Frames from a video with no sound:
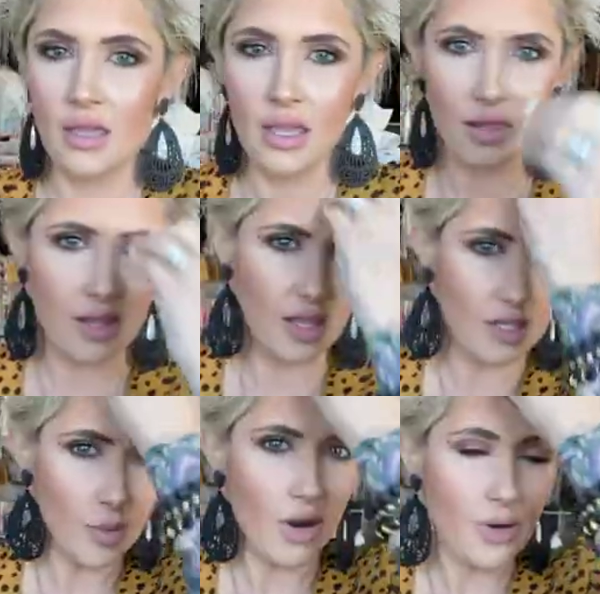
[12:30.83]
And
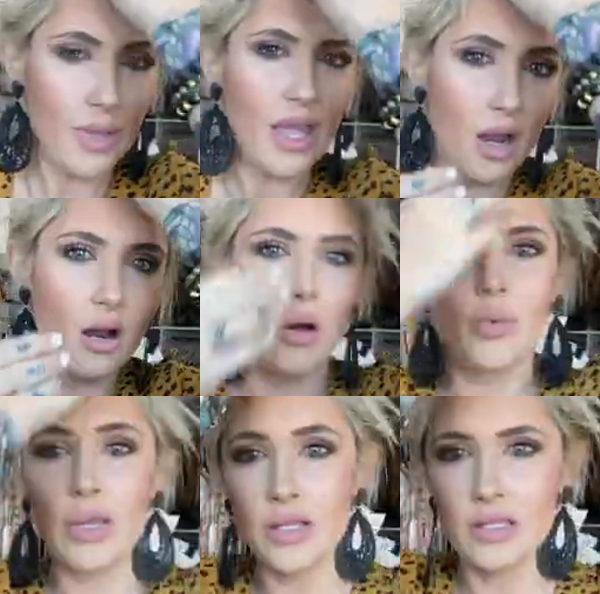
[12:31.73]
this part of my hair
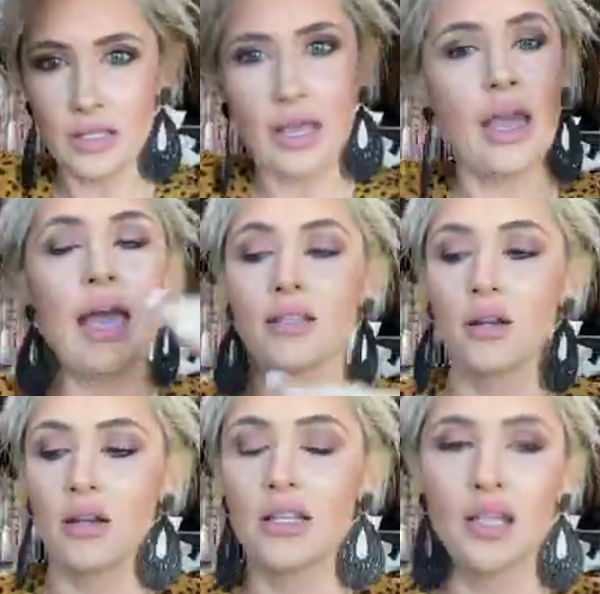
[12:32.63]
always has the
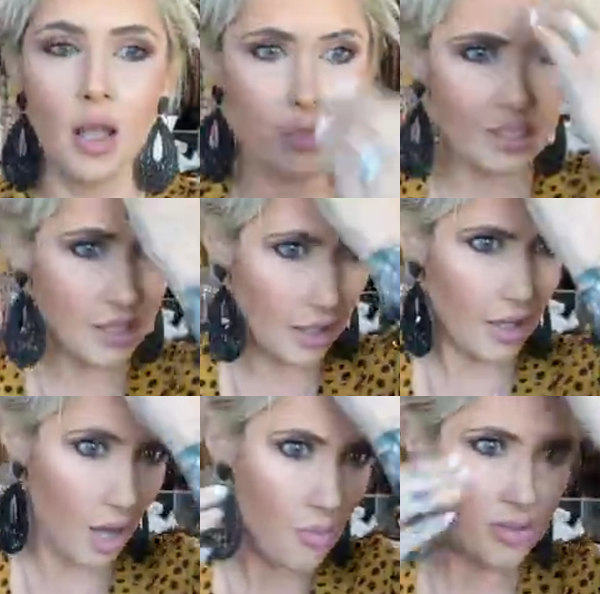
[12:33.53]
hardest time
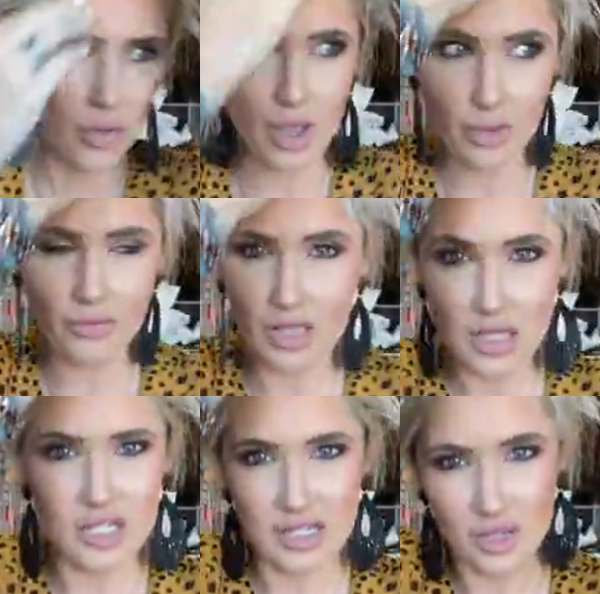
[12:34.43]
standing up. So I really
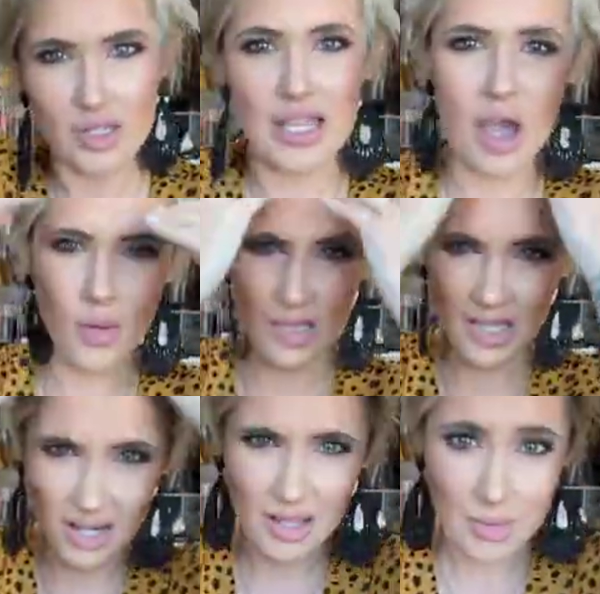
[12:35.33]
just, you see how I'm just
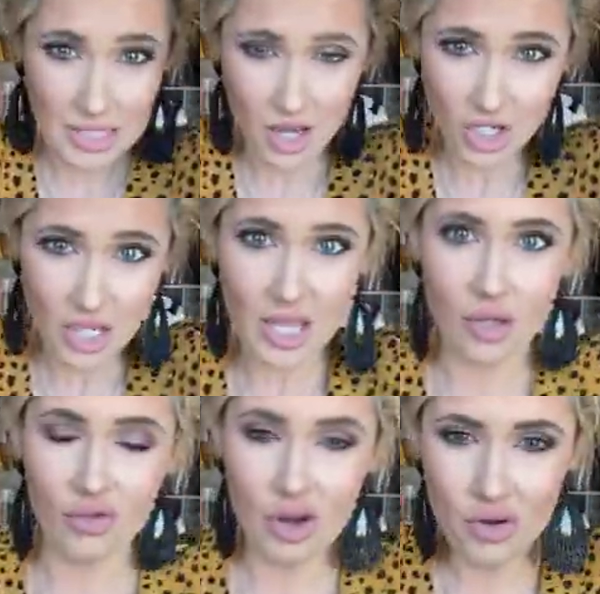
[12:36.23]
kind of like massaging it at
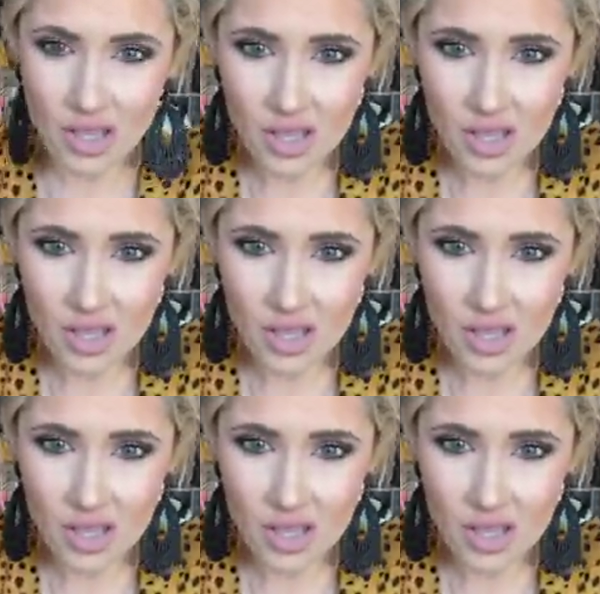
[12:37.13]
the root?